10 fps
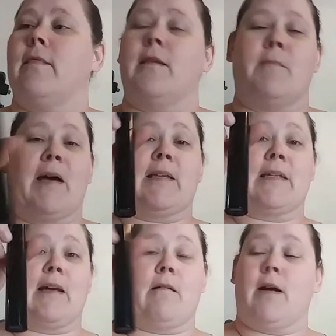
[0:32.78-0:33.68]
the
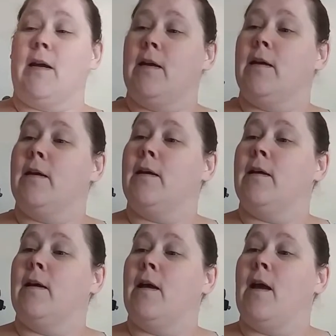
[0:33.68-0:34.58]
mascara,
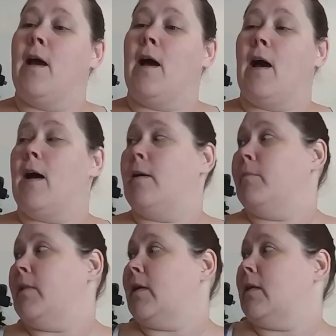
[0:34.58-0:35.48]

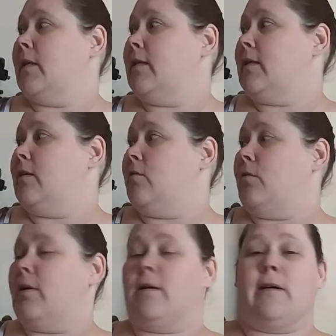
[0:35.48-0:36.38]
um, the cleansing
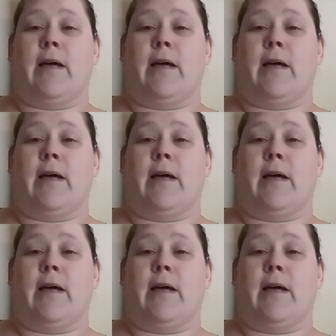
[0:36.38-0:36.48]
oil,